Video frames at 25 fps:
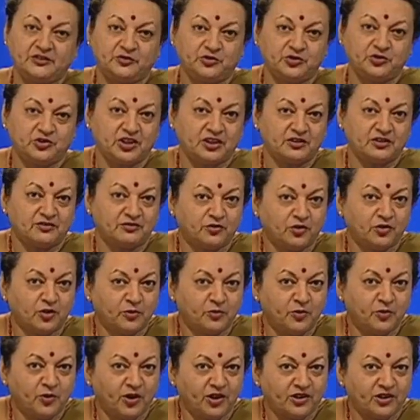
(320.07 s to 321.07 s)
you take 4
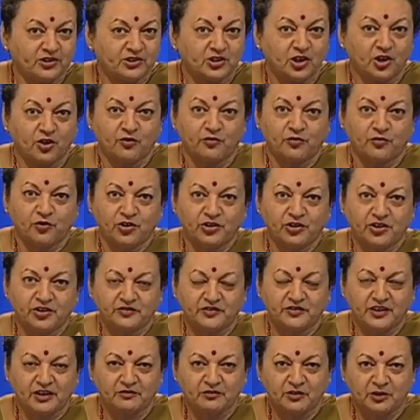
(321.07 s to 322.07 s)
balls, 4 of
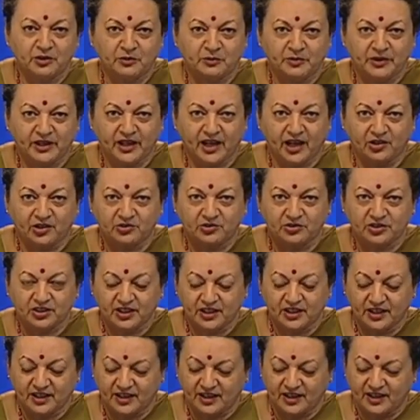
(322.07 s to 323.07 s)
them will be out,
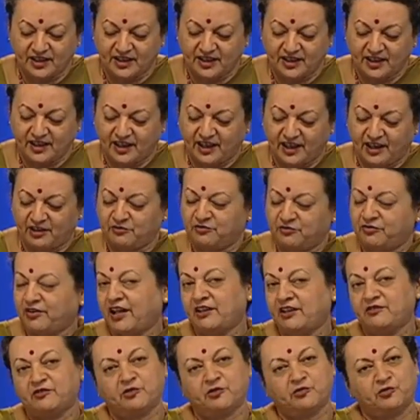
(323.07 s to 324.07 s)
and
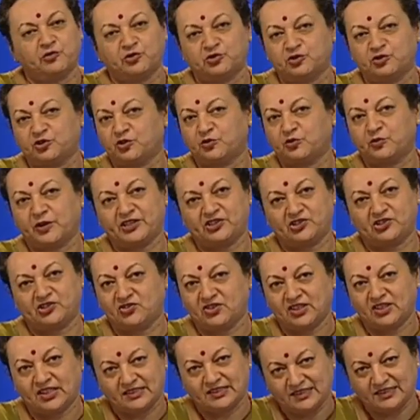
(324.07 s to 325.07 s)
5, of course, the question
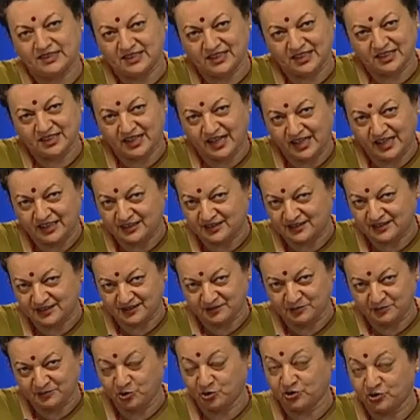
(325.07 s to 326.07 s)
doesn't arise
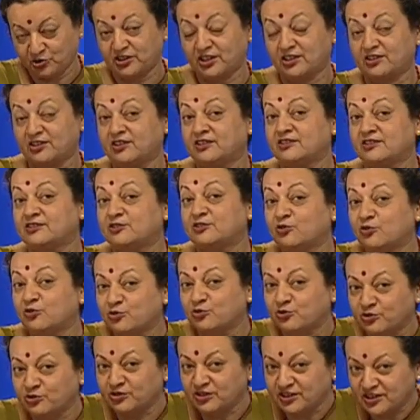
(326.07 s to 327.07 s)
because there is no
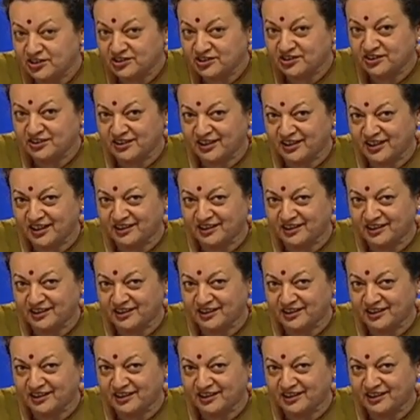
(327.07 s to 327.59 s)
collision there.